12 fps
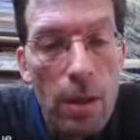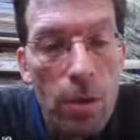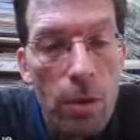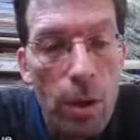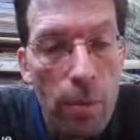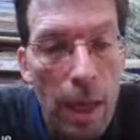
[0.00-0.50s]

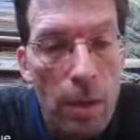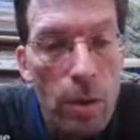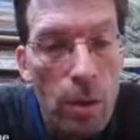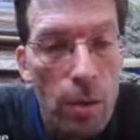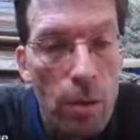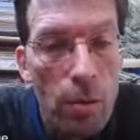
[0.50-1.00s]
talk
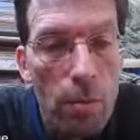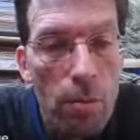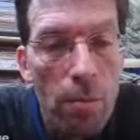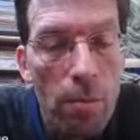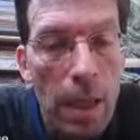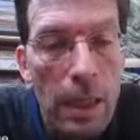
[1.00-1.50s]
about
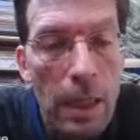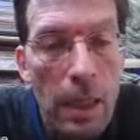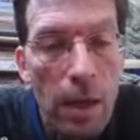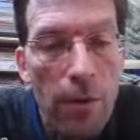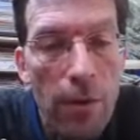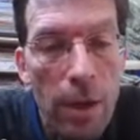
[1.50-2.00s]

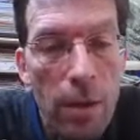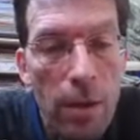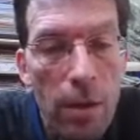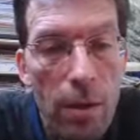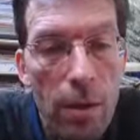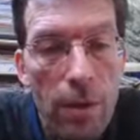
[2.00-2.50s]
many of
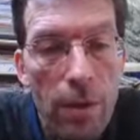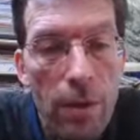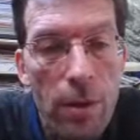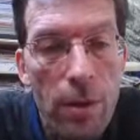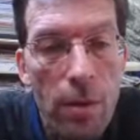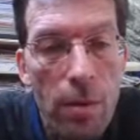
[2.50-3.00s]

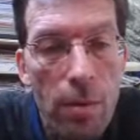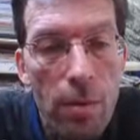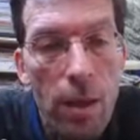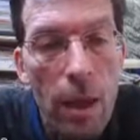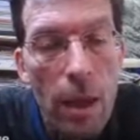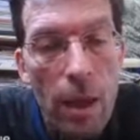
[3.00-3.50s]
the